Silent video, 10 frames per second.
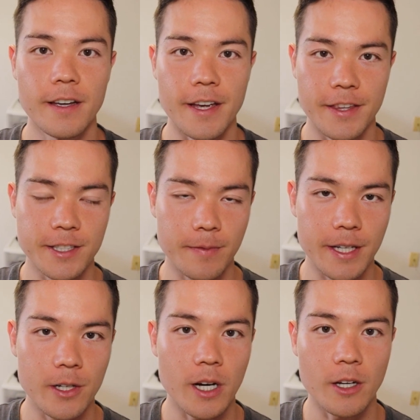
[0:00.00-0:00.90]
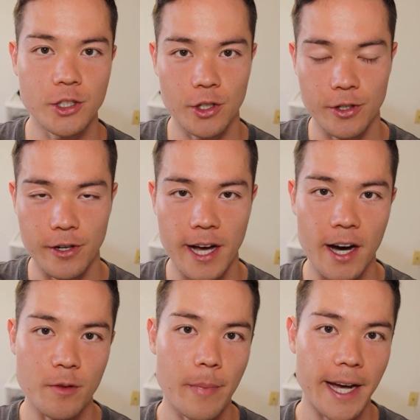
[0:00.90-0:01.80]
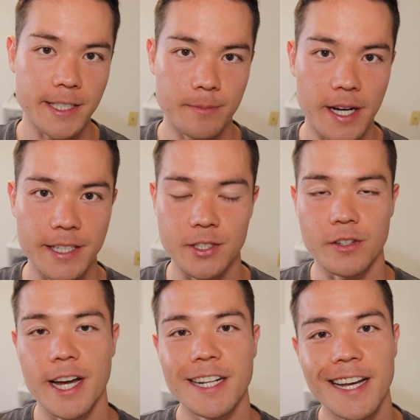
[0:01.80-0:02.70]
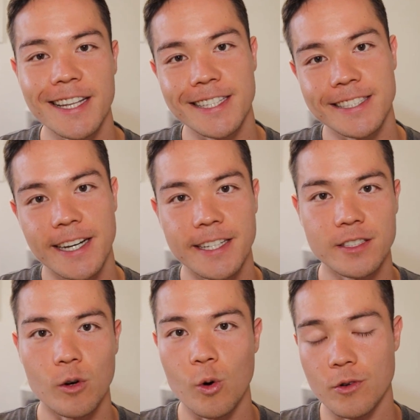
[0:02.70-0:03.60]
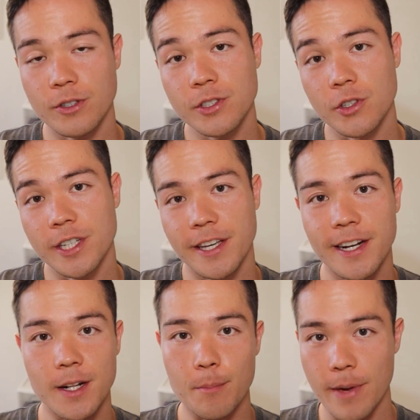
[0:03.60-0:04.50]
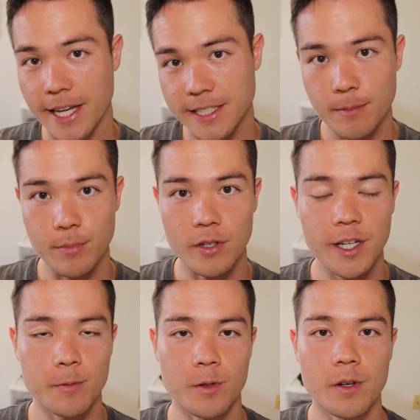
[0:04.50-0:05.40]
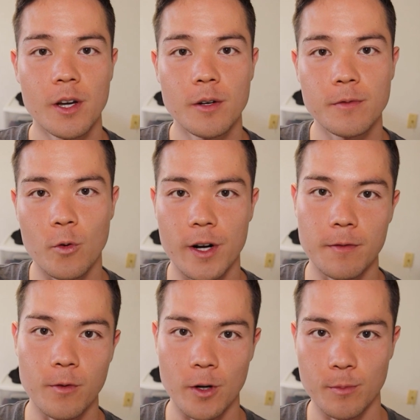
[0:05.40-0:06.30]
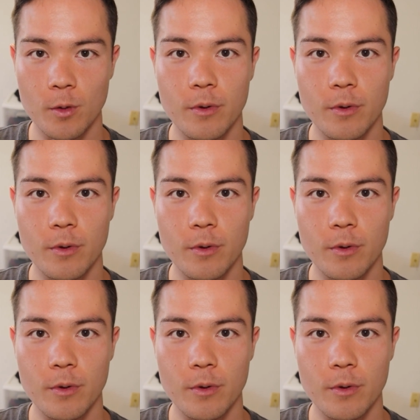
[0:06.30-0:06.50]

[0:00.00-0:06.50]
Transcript: In this video, I'll show you how to maximize your 99 Designs order so you can get an amazing book cover for an affordable